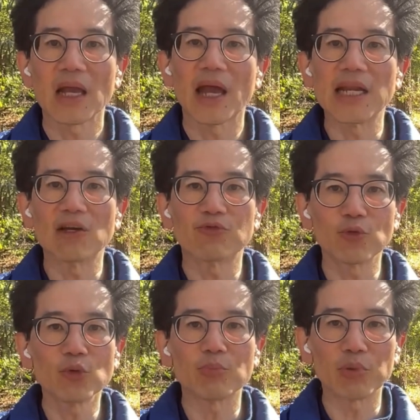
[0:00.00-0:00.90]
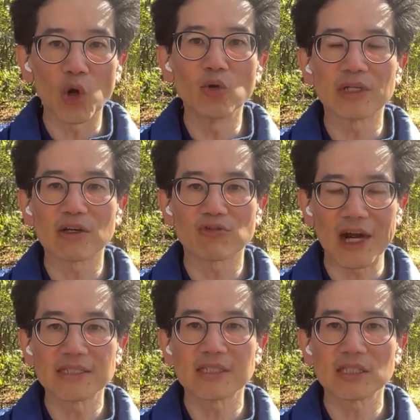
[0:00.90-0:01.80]
and a full-blown
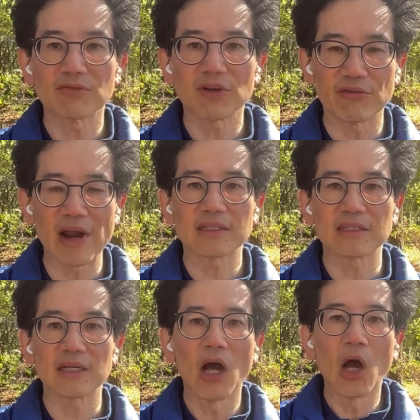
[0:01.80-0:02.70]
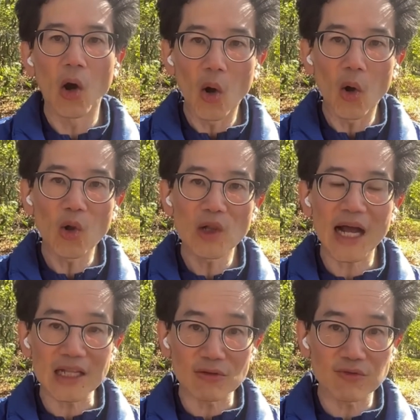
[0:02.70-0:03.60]
crisis of character all
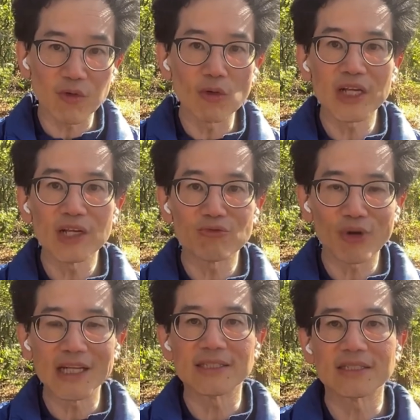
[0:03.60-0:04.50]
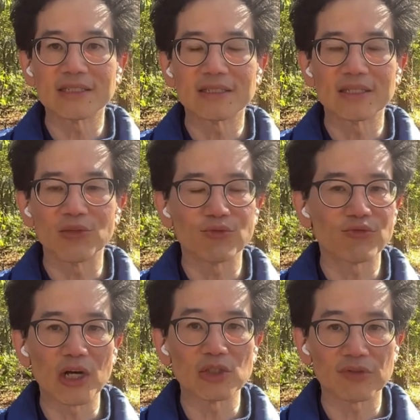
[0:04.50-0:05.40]
unfolding right in
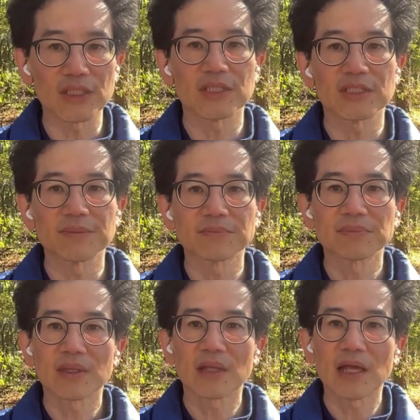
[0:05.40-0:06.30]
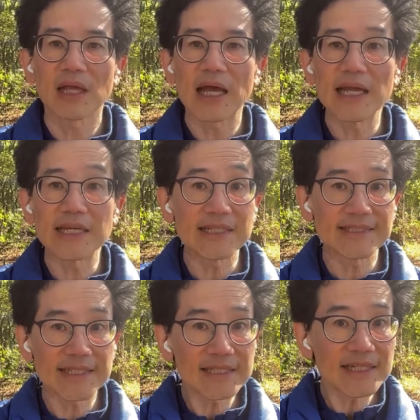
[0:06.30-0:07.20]
front of us. And it
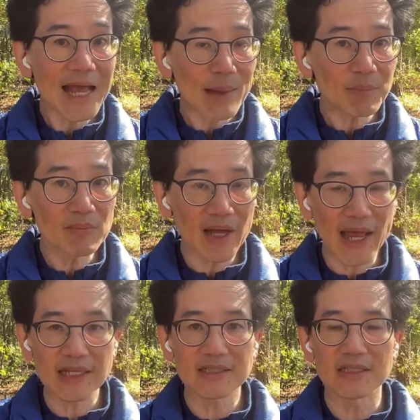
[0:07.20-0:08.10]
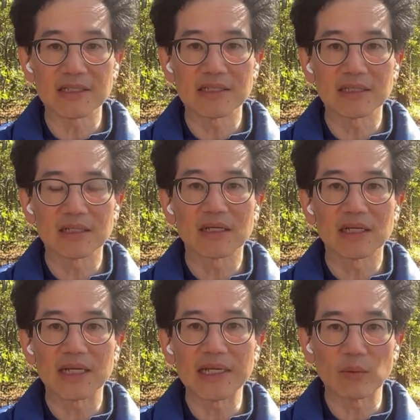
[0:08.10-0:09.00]
didn't happen by accident.
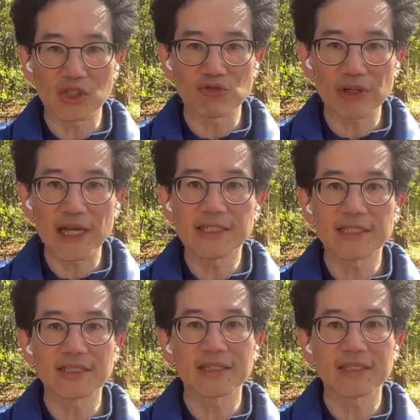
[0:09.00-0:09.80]
It was created